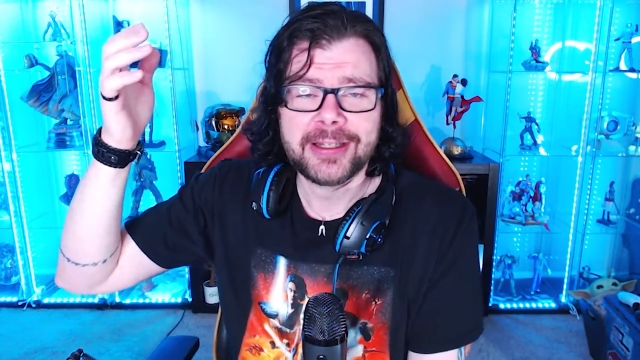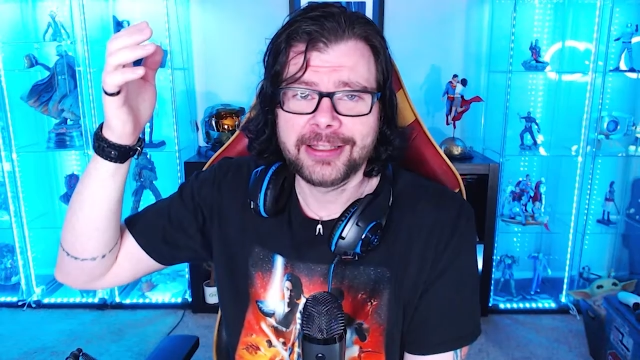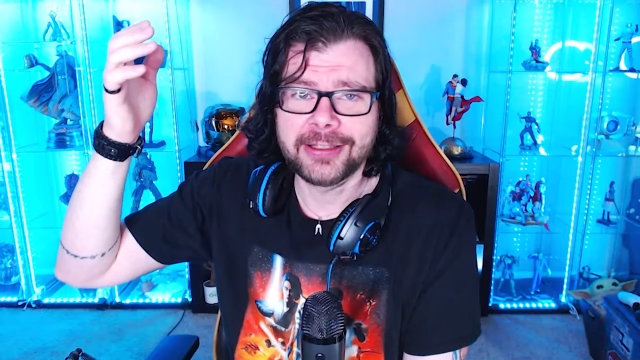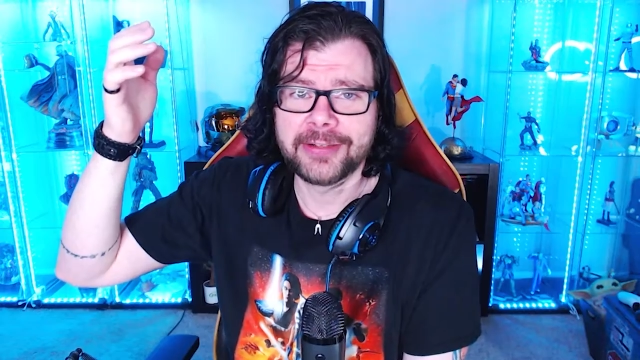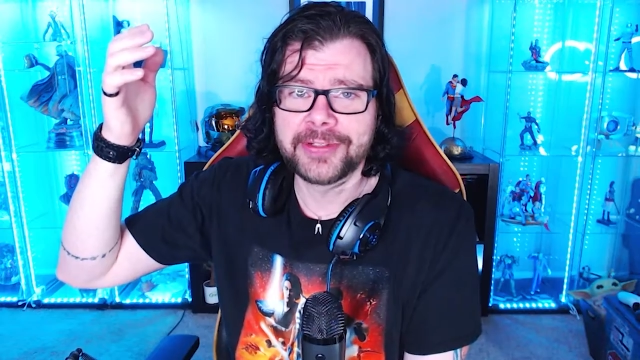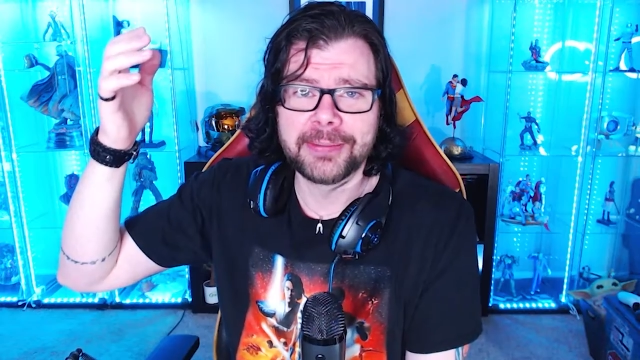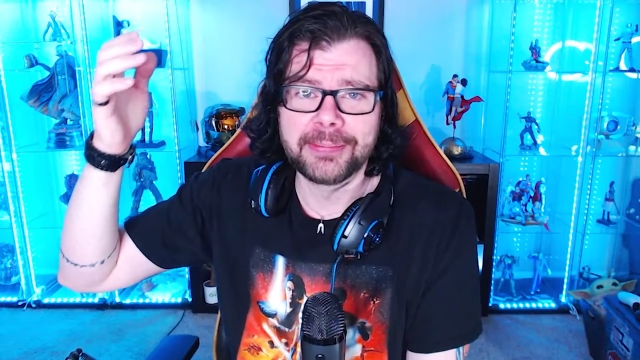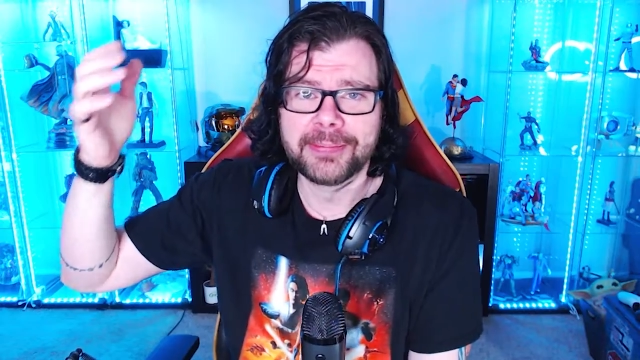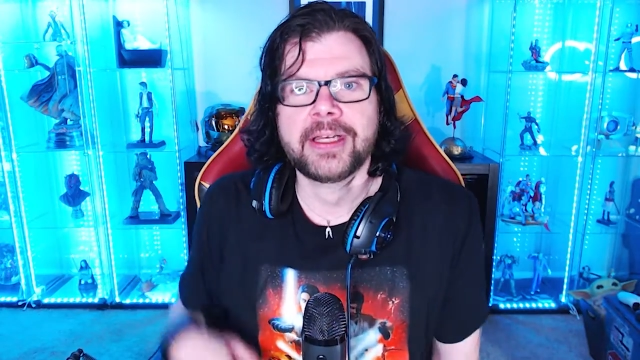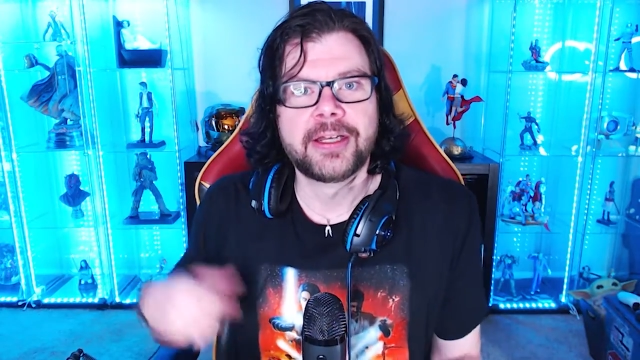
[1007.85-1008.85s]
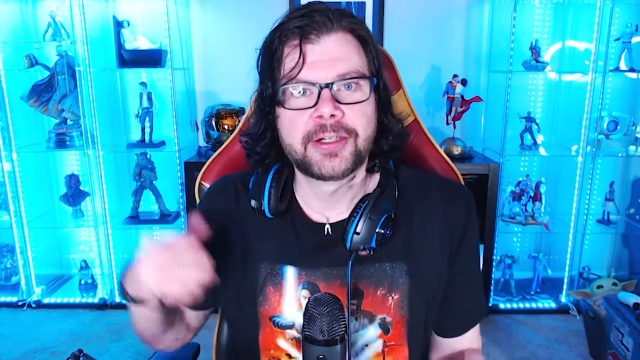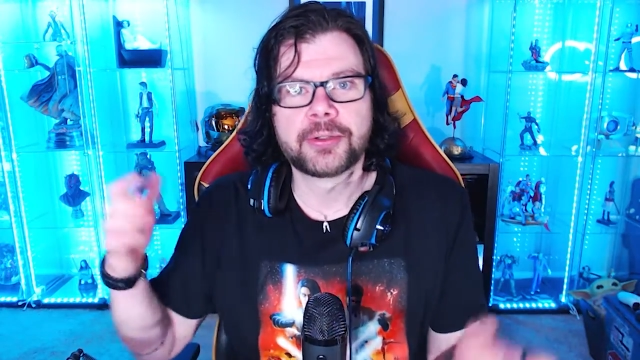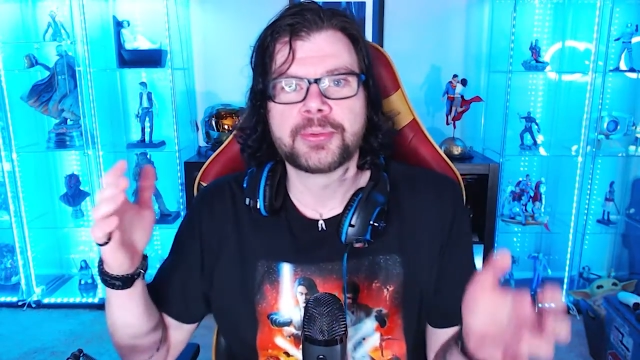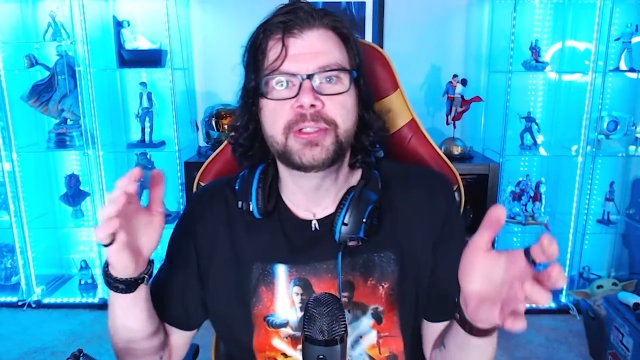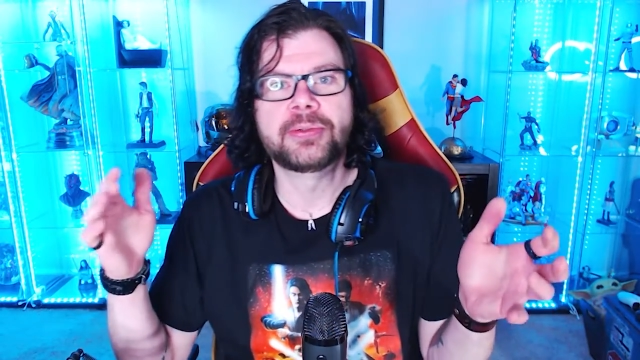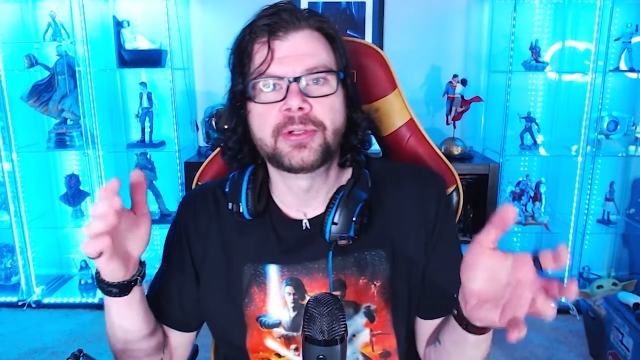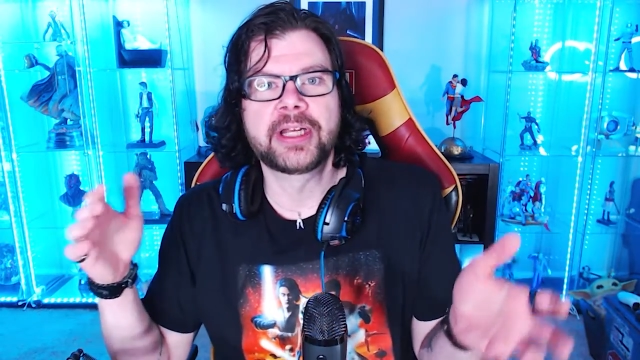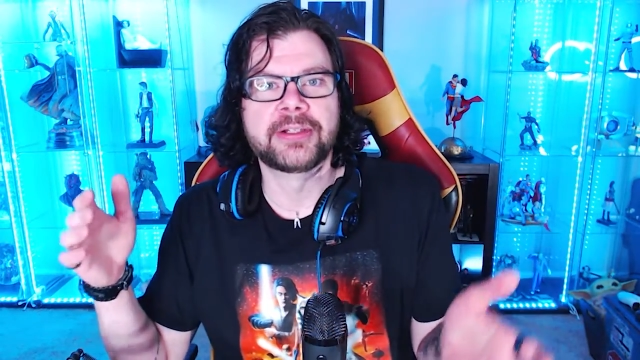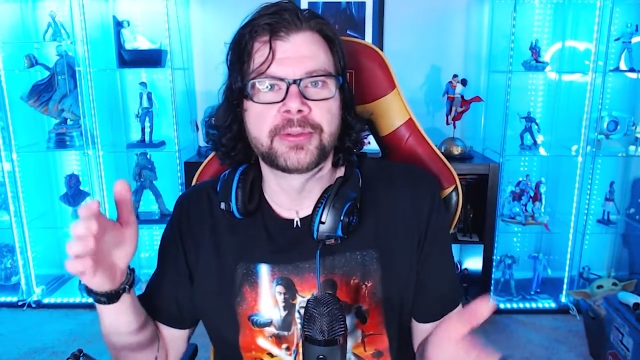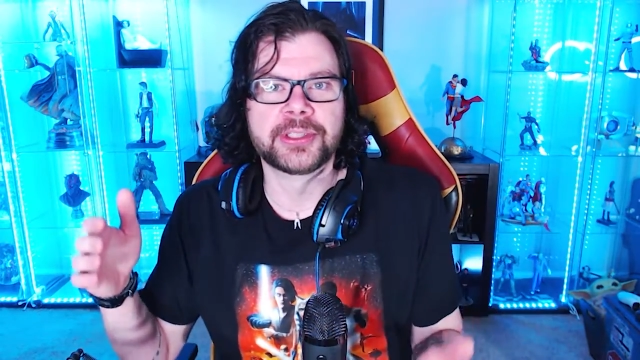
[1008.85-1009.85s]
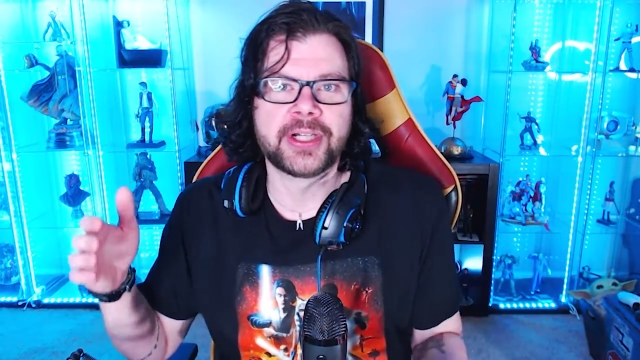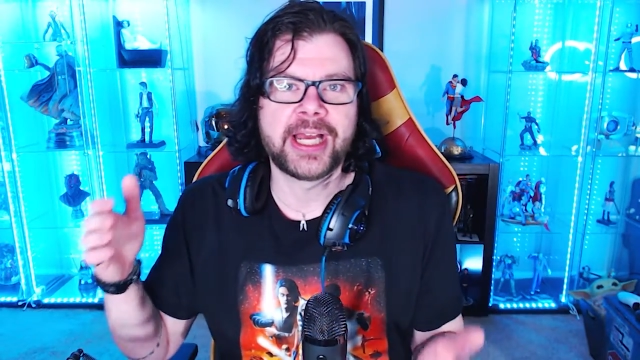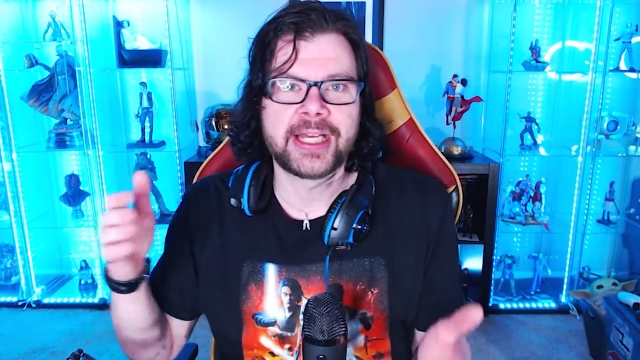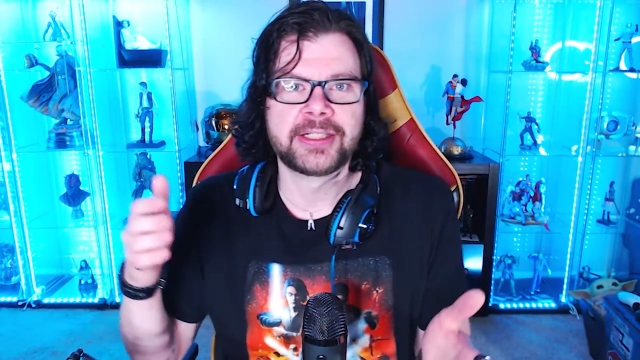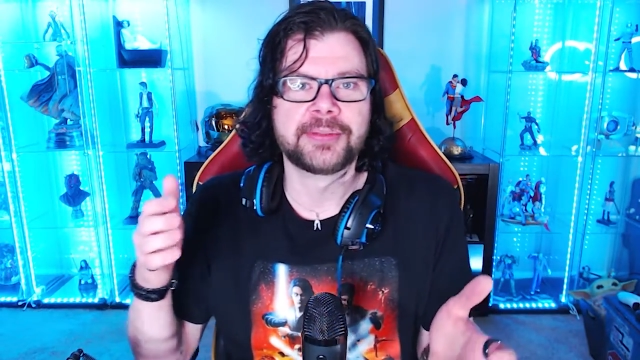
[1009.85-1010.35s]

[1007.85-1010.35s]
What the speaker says: I loved him. And of course, we knew the Grand Inquisitor had